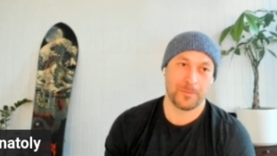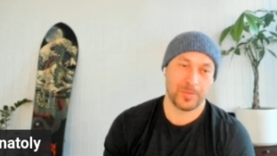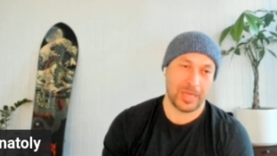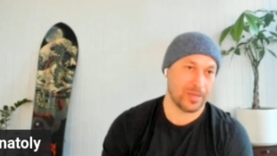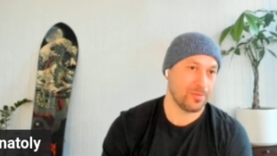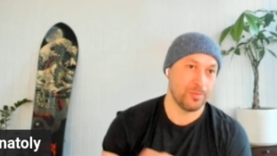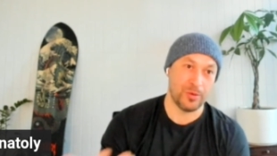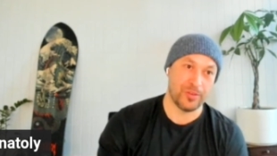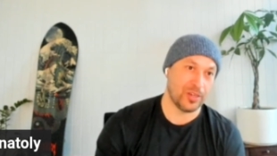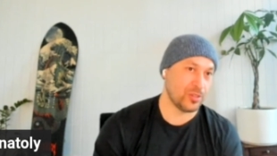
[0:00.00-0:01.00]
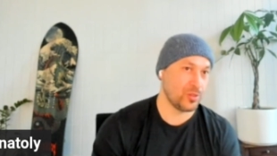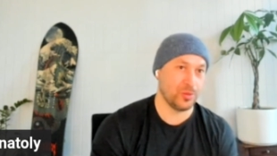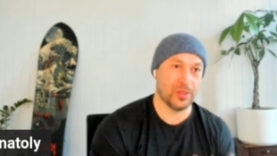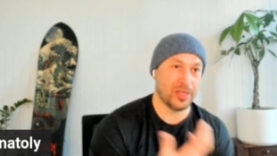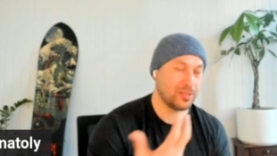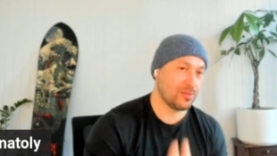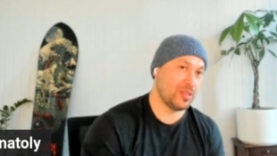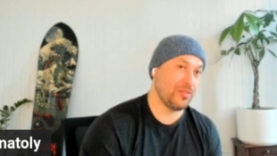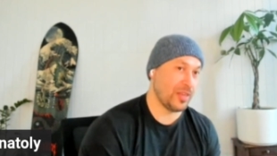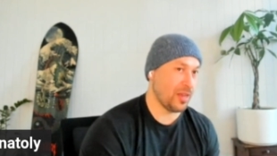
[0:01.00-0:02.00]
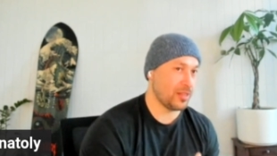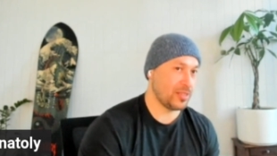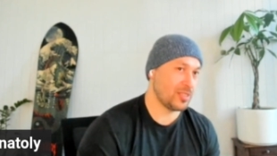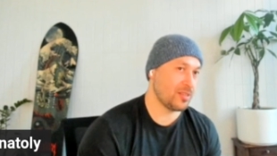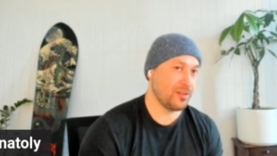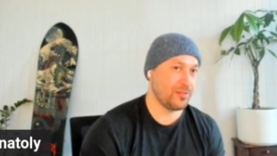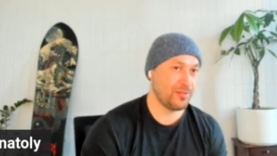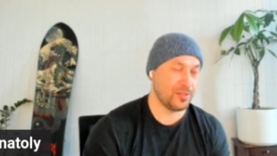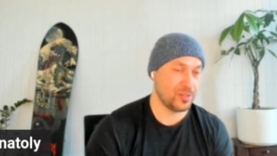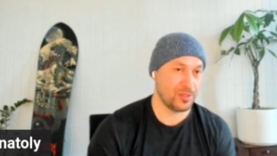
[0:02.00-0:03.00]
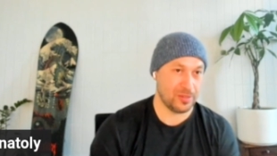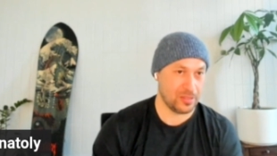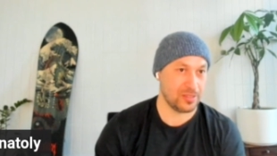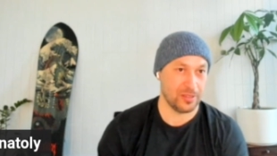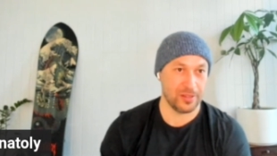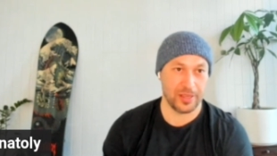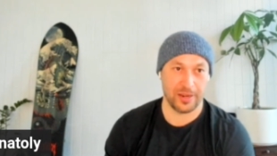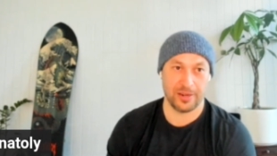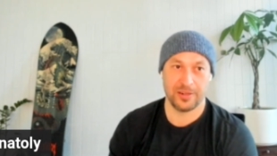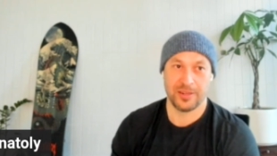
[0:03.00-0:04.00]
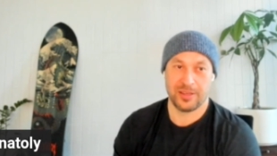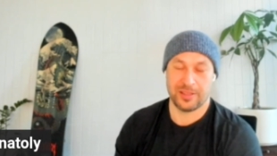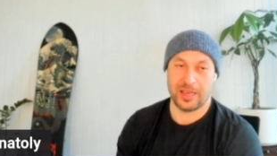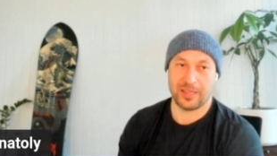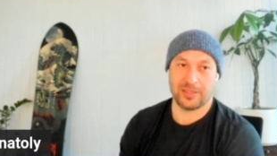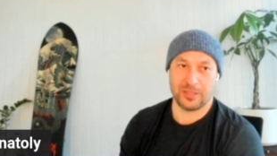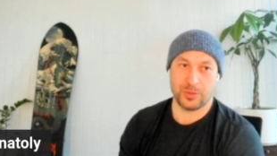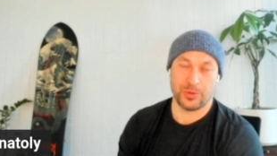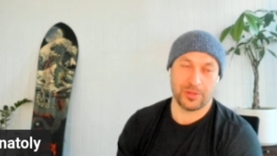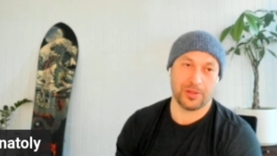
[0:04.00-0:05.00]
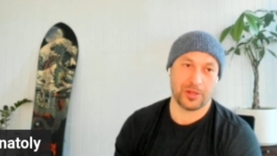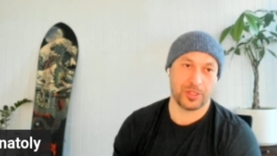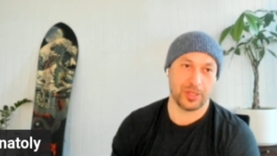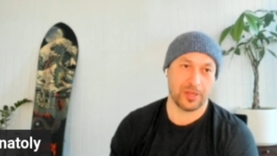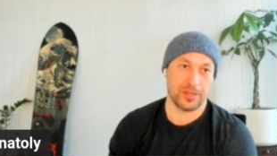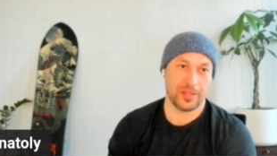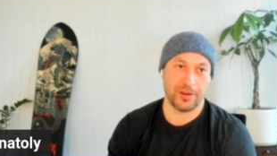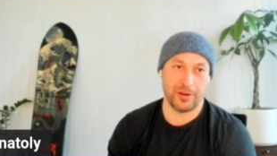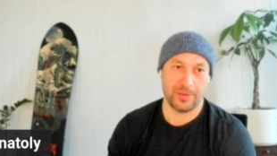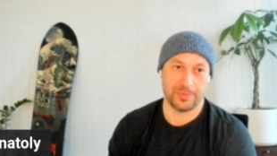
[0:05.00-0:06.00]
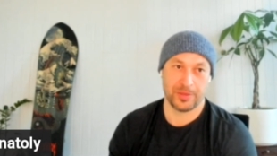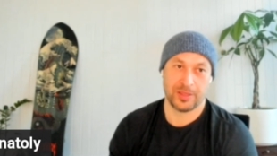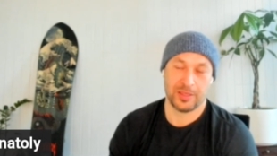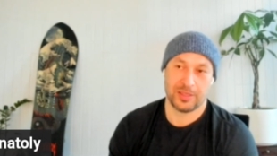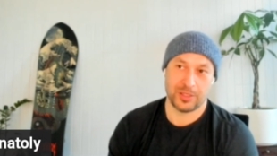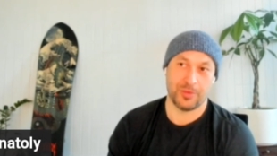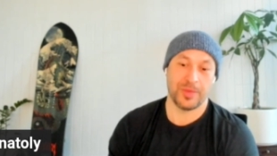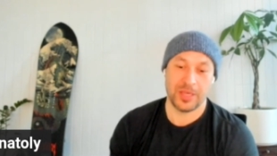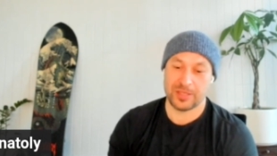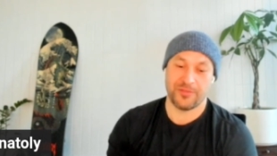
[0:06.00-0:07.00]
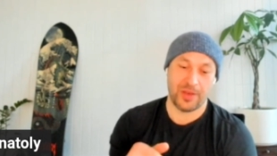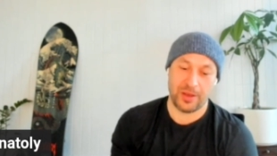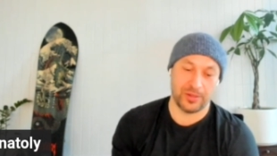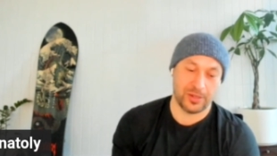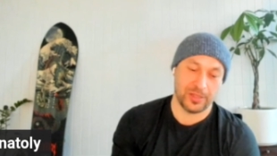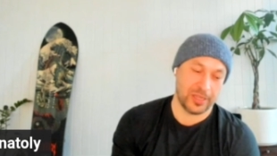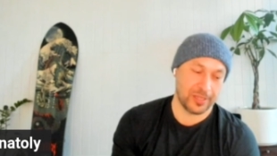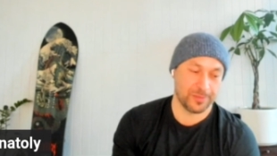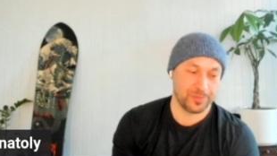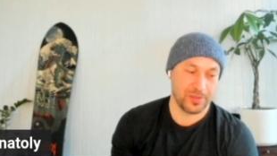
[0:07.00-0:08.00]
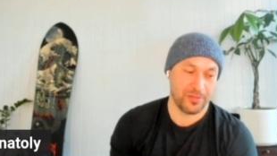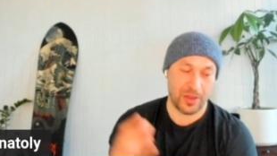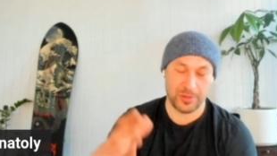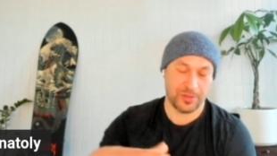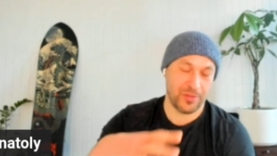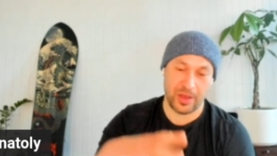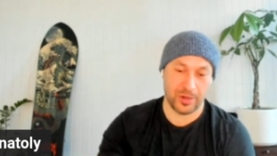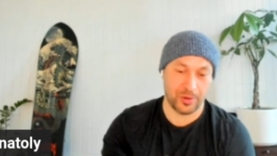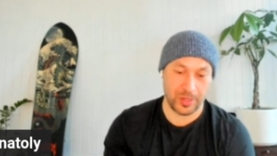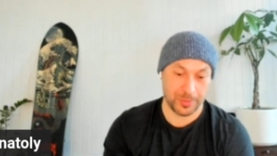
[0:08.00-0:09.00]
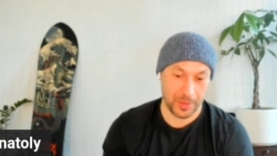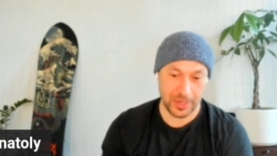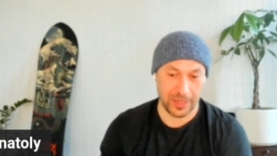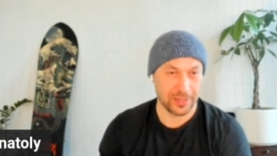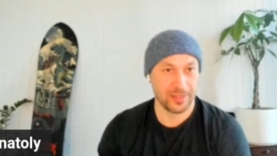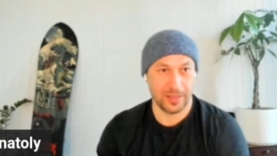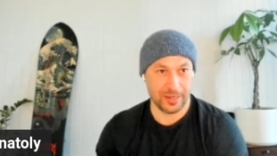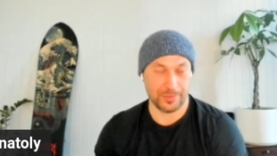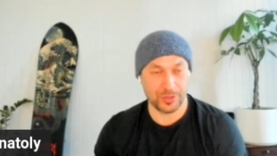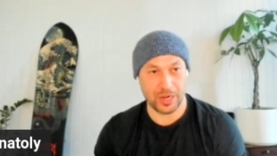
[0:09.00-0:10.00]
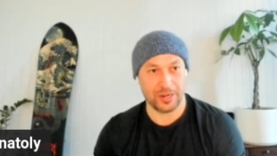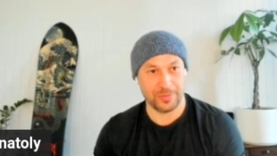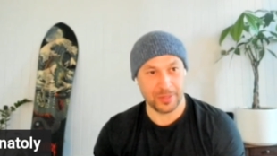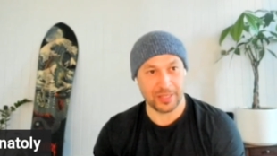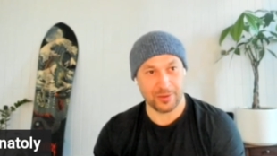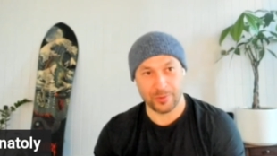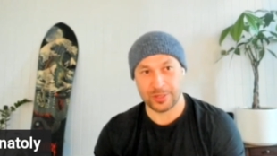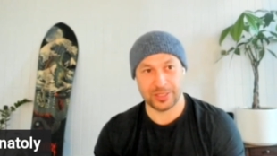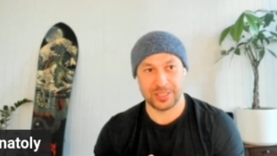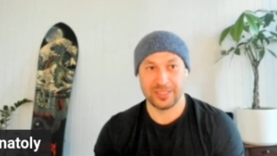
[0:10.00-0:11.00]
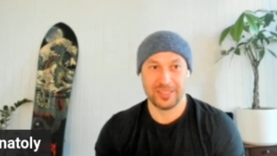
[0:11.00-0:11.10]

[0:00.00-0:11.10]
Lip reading: Like move it into like TVL and stuff is still there that it's worth launching on Ethereum. So me as a founder, like if I was a founder, I raise money and I'm trying to be like, what is